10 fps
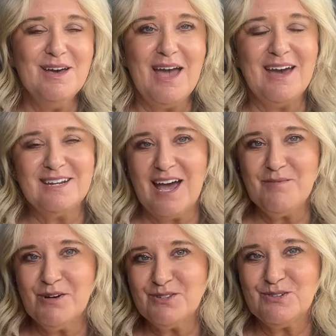and I'm
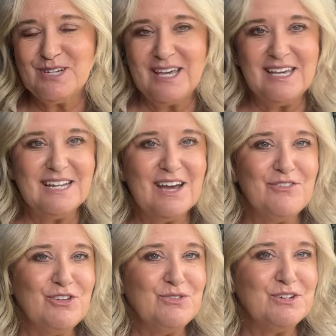also taking a
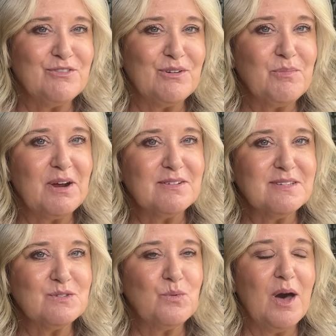few different pairs
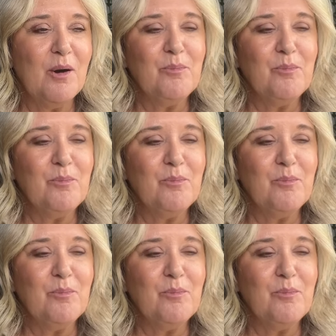as well.